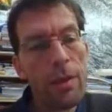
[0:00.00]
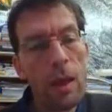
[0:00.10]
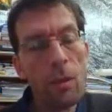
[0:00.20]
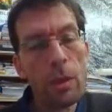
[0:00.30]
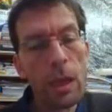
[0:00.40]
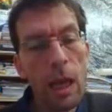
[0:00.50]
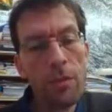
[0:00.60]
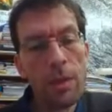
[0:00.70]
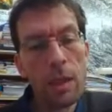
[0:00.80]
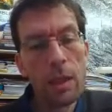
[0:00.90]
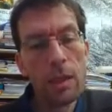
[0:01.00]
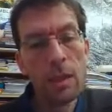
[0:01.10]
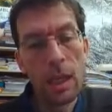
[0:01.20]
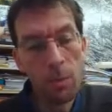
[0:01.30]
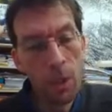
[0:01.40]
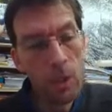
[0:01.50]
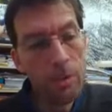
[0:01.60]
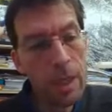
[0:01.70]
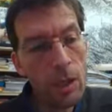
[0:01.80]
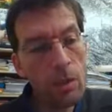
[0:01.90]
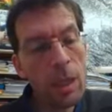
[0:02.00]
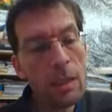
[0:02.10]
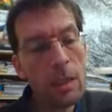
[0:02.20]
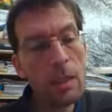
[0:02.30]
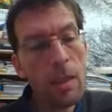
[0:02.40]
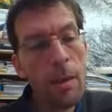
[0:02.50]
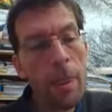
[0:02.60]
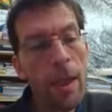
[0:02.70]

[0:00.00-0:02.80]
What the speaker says: Then we have the sedimentary units.